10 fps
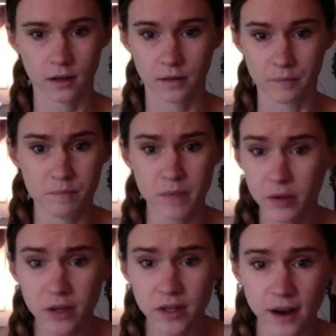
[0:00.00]

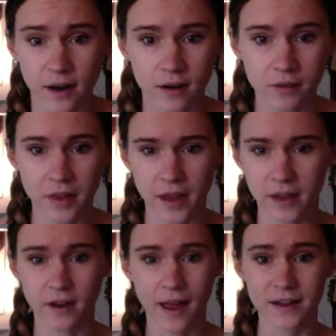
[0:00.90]
millionaire
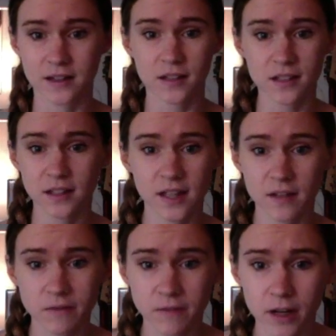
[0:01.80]
that doesn't give a
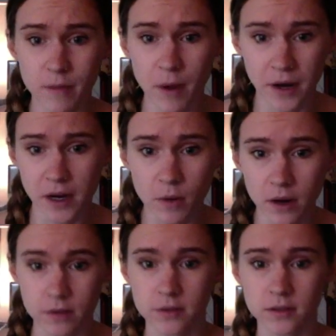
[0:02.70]
fuck about anyone
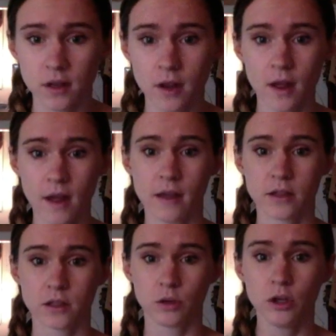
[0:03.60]
else, and
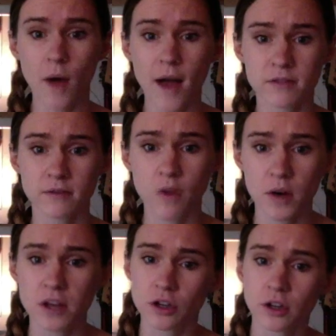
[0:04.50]
so you have to vote
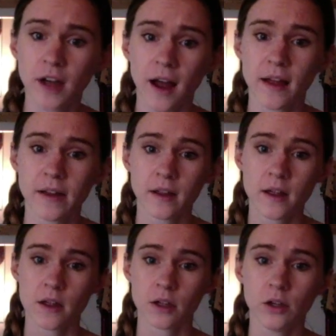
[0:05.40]
in your guy.
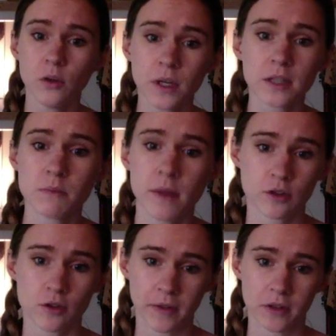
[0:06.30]
You need to make
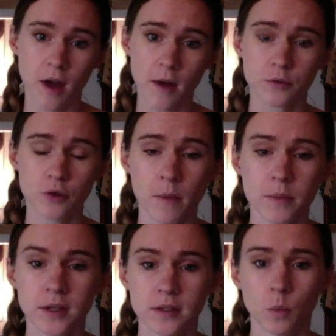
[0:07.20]
sure that Donald Trump
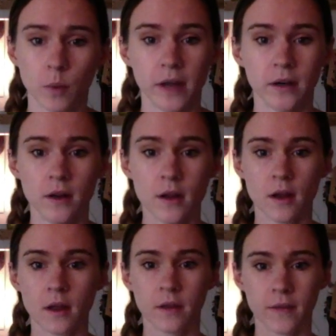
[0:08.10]
doesn't win.
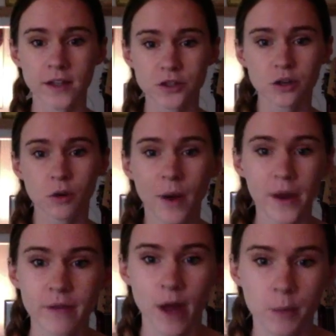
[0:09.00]
That's your way
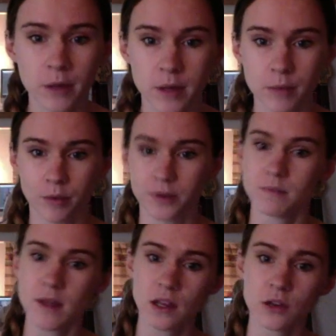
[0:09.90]
of helping people, is
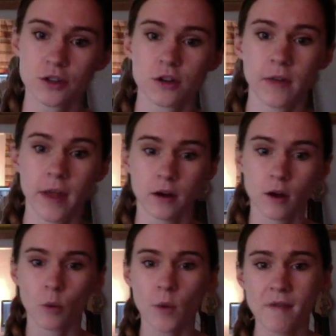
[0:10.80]
making sure that
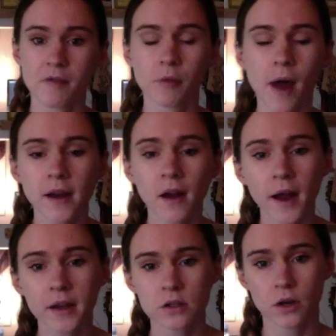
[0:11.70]
we have the right guy
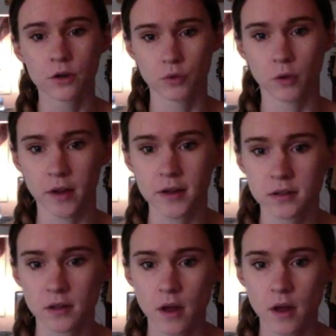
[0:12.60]
to control us.